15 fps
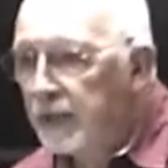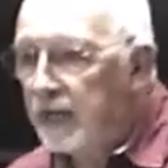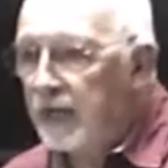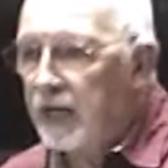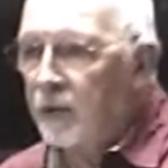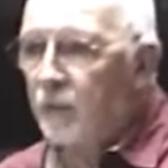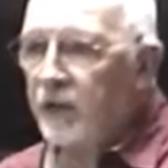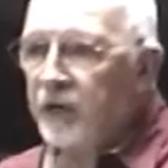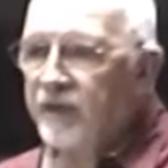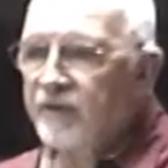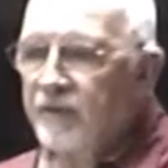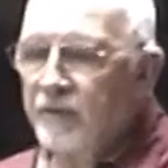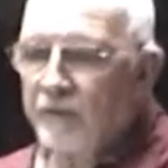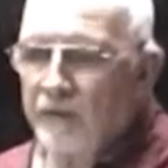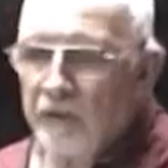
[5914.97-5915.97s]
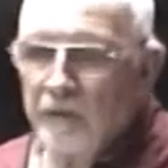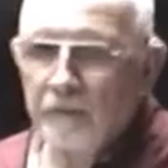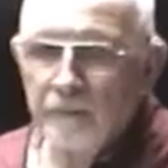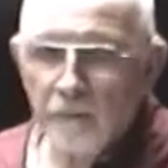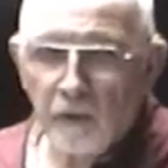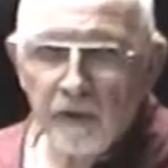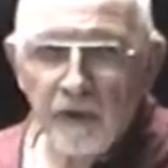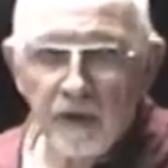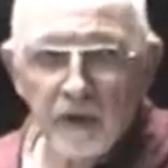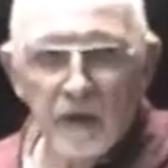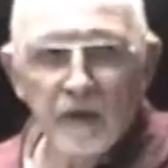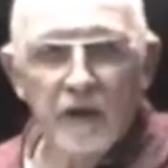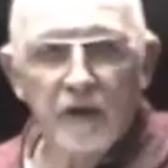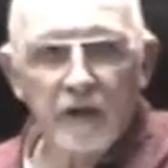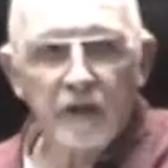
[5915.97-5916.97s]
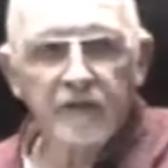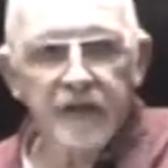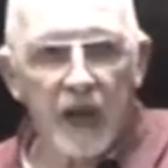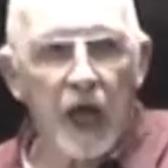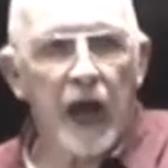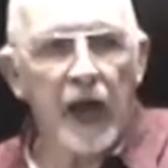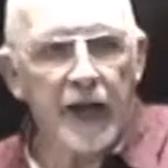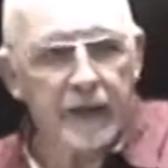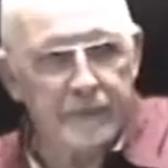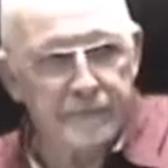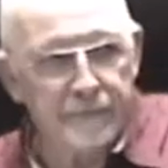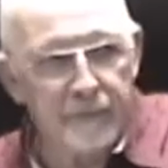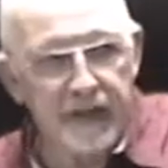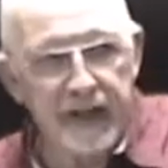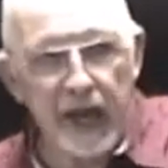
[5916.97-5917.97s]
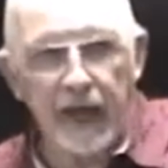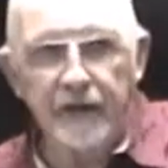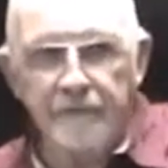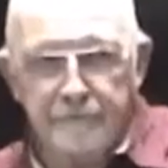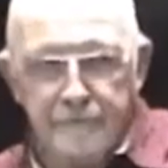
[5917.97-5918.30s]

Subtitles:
and he went into the room where the little girl was lying, dead.